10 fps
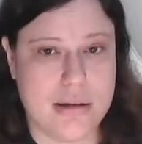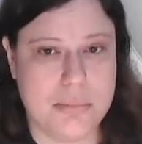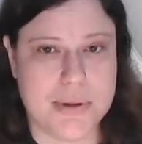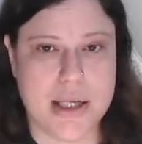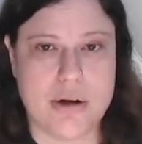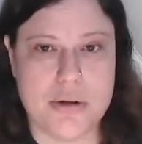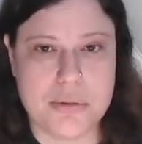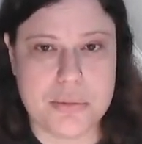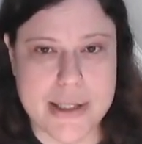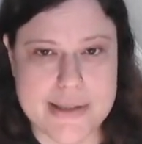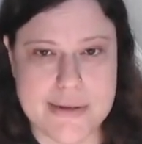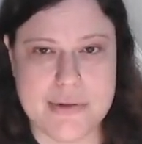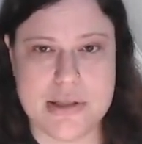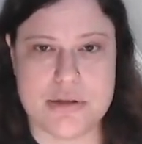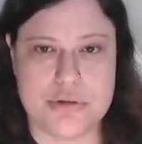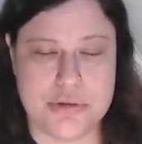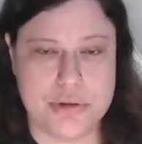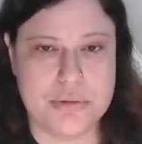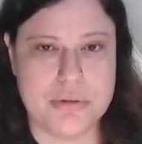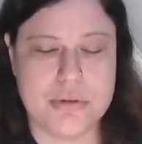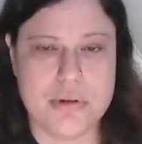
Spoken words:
but then all the rest of these are true.